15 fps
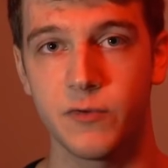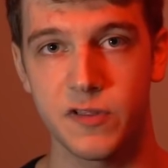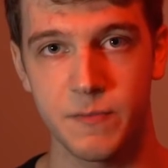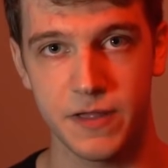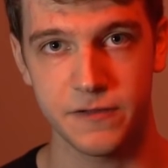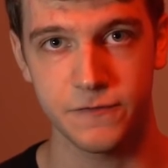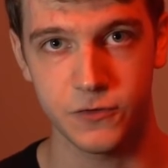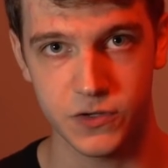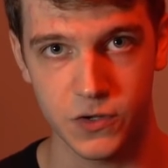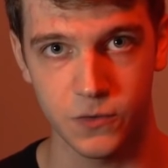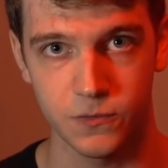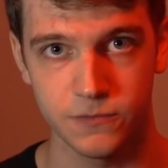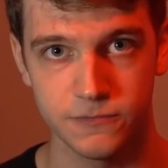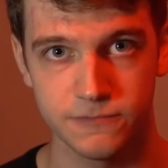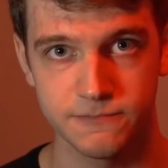what's best for you.
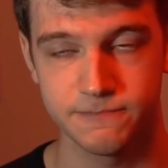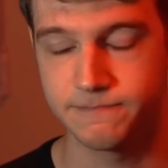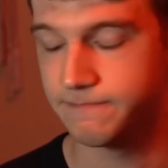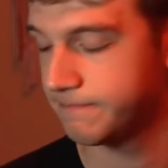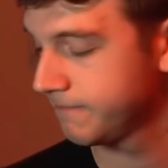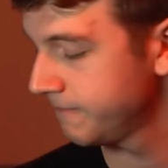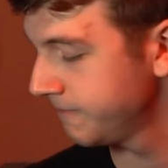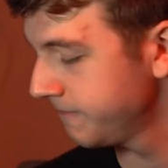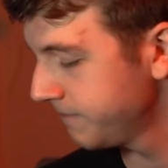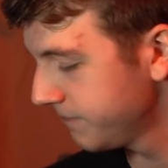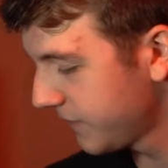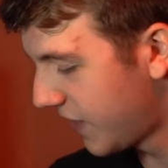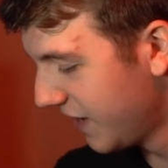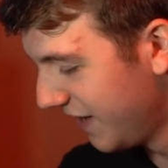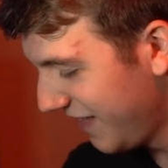
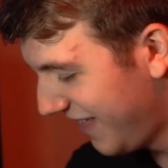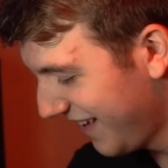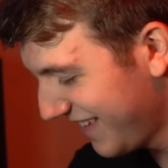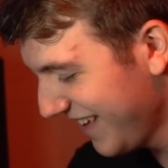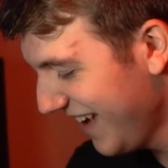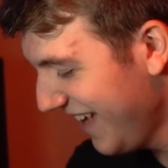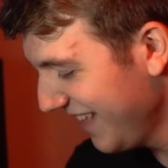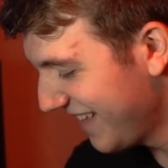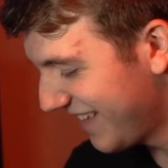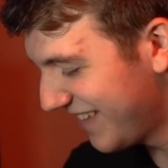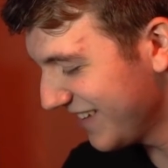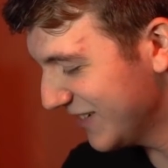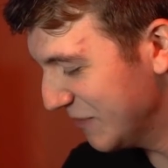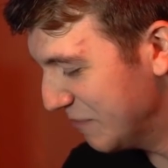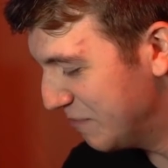This is
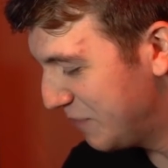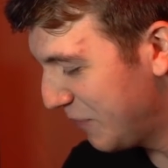such a